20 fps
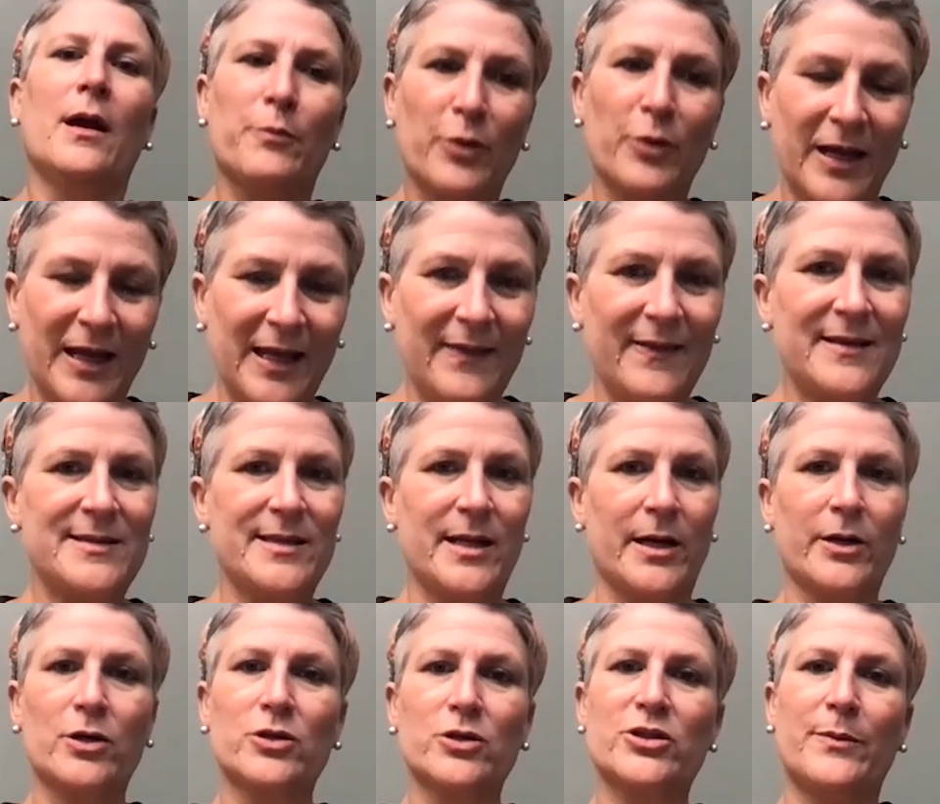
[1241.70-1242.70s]
these
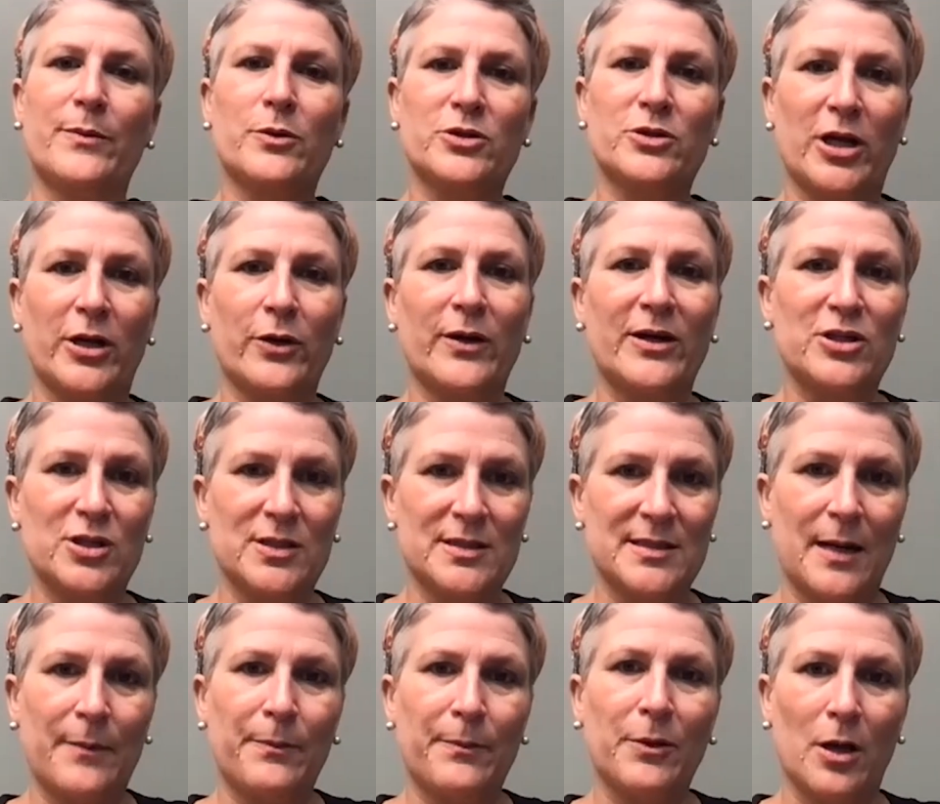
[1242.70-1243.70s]
younger generations
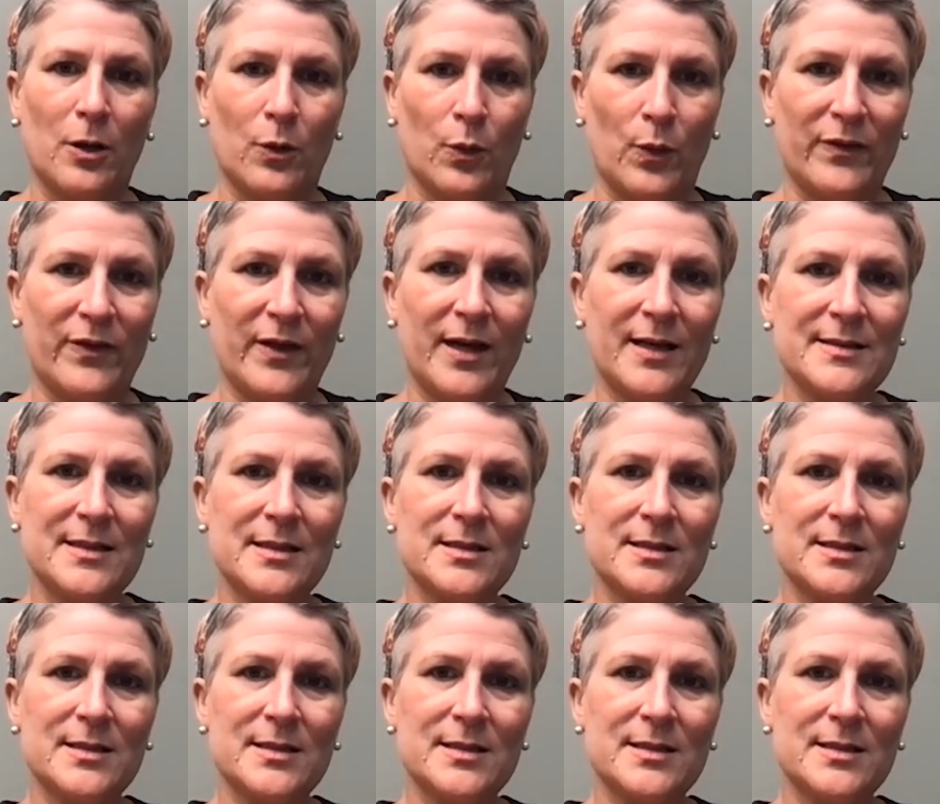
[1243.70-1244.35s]
up along with us.